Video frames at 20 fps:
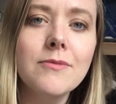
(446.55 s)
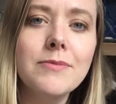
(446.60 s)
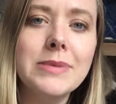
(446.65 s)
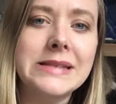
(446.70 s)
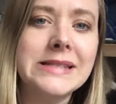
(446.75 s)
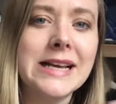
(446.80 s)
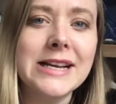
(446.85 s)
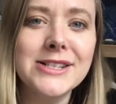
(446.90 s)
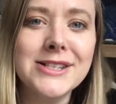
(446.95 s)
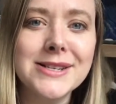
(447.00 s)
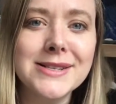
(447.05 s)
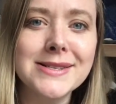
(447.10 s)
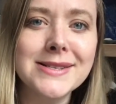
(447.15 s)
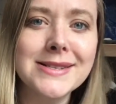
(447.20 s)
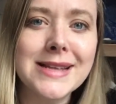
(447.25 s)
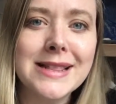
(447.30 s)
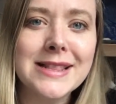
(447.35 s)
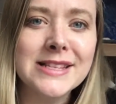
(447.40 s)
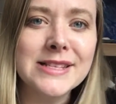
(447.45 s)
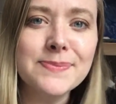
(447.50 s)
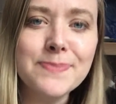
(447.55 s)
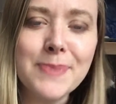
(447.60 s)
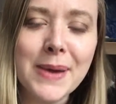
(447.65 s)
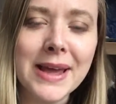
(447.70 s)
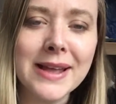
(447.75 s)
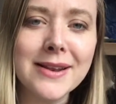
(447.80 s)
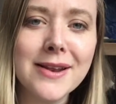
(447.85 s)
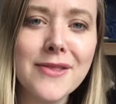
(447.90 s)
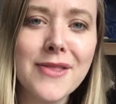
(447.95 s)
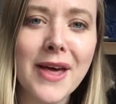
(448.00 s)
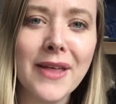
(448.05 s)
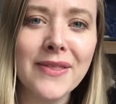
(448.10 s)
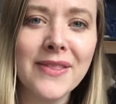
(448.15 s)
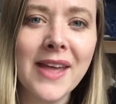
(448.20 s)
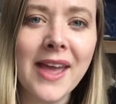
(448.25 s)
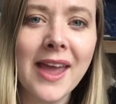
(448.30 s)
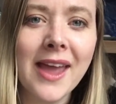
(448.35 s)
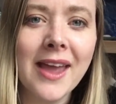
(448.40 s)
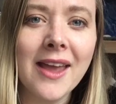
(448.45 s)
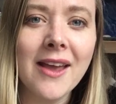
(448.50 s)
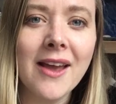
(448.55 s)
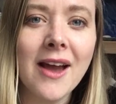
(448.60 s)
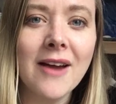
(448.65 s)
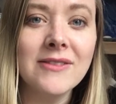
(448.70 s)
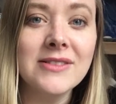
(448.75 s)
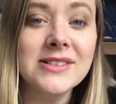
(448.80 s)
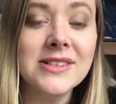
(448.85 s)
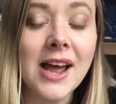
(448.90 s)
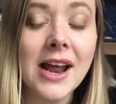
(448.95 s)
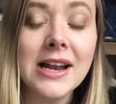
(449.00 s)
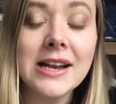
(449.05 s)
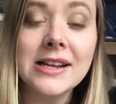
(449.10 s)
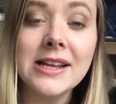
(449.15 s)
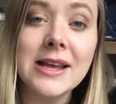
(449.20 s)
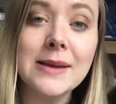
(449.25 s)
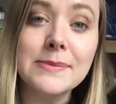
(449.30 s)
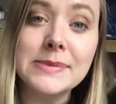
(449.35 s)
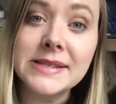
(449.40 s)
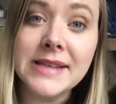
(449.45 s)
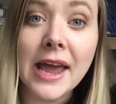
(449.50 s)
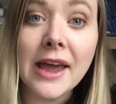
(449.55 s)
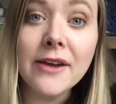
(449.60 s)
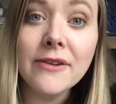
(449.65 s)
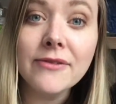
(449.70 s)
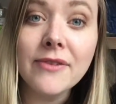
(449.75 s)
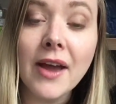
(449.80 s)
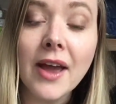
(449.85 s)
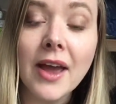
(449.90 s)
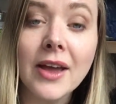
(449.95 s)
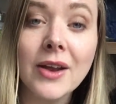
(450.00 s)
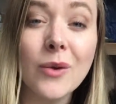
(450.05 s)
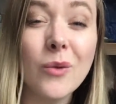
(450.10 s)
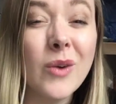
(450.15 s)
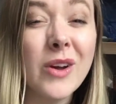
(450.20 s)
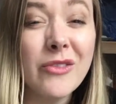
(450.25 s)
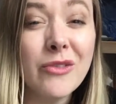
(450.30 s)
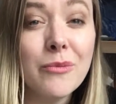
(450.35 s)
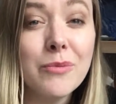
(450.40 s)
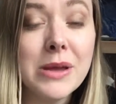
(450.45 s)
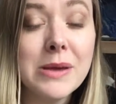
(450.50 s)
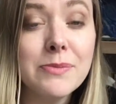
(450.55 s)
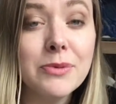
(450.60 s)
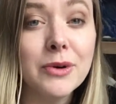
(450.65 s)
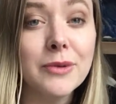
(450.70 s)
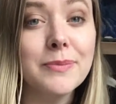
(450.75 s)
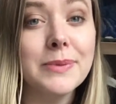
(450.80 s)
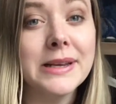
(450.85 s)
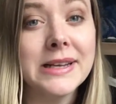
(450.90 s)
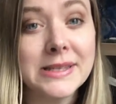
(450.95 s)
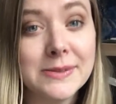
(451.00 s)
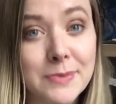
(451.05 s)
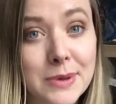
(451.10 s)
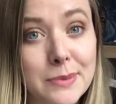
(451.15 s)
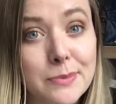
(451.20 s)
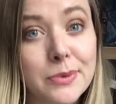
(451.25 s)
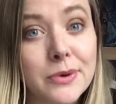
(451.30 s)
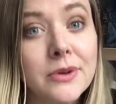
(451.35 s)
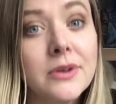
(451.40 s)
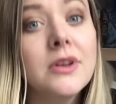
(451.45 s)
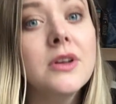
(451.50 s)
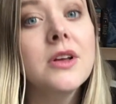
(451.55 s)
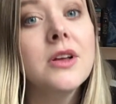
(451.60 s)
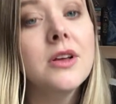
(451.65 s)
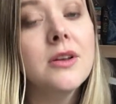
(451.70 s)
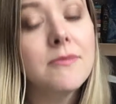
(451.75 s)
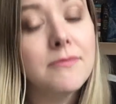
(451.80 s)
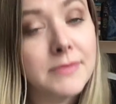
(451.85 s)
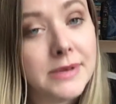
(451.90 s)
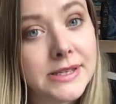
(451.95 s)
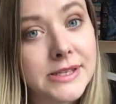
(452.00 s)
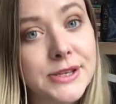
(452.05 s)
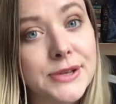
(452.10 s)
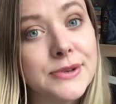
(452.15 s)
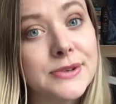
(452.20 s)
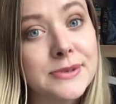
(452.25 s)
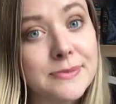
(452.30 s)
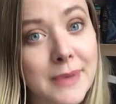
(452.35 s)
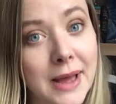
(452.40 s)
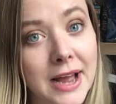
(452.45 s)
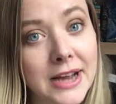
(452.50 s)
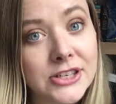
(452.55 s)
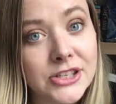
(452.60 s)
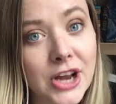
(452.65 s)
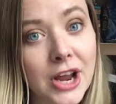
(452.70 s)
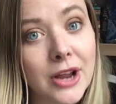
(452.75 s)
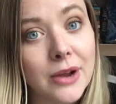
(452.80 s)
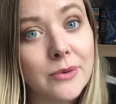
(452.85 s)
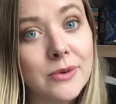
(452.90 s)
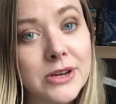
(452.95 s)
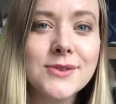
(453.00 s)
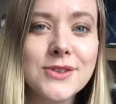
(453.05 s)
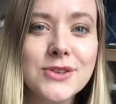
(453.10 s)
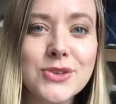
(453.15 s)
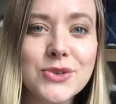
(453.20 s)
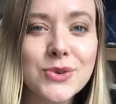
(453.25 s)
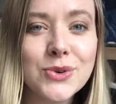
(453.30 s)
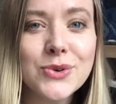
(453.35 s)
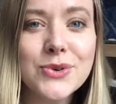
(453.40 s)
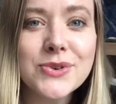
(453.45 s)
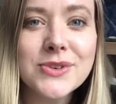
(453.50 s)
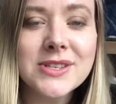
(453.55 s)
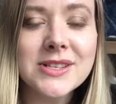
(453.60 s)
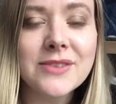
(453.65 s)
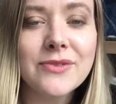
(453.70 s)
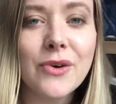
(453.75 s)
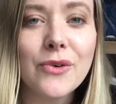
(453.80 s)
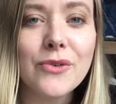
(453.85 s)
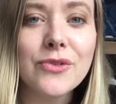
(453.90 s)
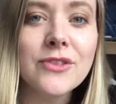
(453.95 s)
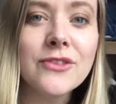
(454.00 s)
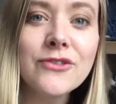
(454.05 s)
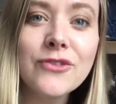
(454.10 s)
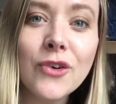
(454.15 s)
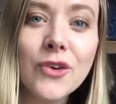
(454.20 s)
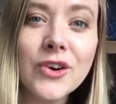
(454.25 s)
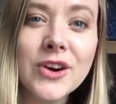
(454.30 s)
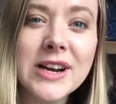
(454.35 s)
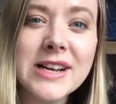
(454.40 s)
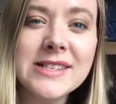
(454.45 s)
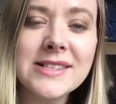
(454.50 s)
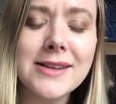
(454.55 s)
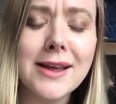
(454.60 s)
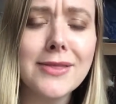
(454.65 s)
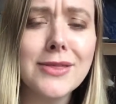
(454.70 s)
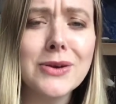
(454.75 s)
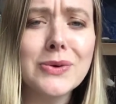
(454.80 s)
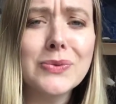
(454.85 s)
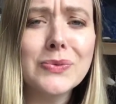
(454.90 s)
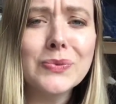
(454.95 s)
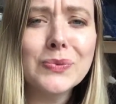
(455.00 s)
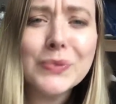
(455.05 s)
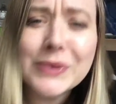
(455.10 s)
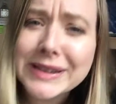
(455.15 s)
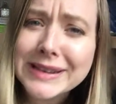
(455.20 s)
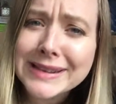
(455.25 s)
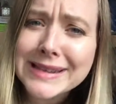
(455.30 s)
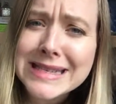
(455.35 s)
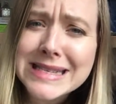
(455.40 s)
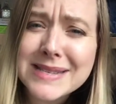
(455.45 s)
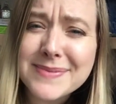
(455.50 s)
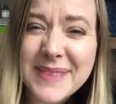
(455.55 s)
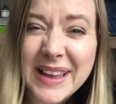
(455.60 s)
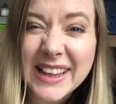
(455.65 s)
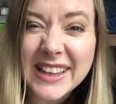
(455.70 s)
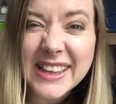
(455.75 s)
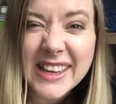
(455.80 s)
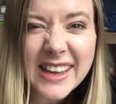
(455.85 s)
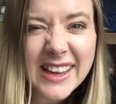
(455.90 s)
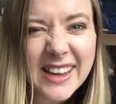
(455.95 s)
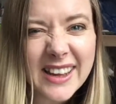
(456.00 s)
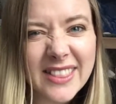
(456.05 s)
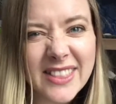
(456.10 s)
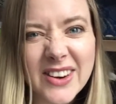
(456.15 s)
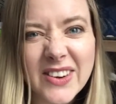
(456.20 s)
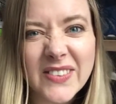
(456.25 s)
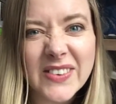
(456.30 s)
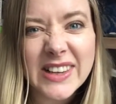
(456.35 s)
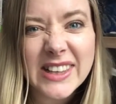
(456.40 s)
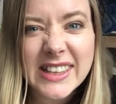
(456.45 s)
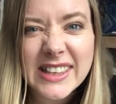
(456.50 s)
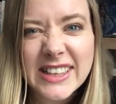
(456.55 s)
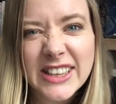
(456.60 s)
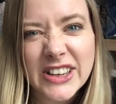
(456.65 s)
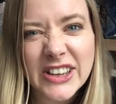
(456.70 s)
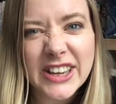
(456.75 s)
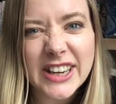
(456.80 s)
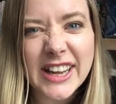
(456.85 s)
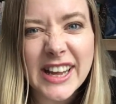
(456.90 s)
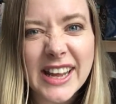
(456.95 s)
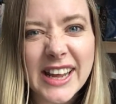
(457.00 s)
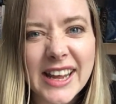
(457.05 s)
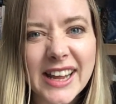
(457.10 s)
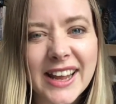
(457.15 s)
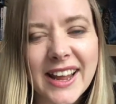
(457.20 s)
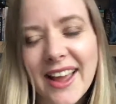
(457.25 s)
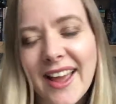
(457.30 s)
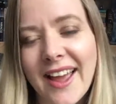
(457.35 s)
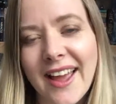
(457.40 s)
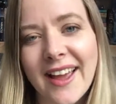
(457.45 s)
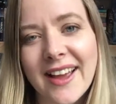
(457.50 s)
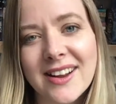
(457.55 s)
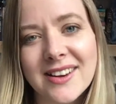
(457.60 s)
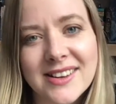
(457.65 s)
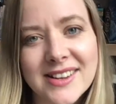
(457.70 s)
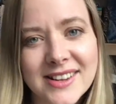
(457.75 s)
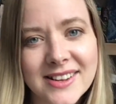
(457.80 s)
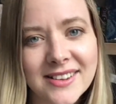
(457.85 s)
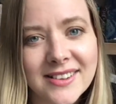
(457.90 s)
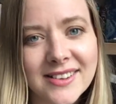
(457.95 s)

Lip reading: possessions in this pit that they have decided to keep safe and away from people because people misuse magic. So the trolls live out in the forest, and they're really smelly and they're really dirty, and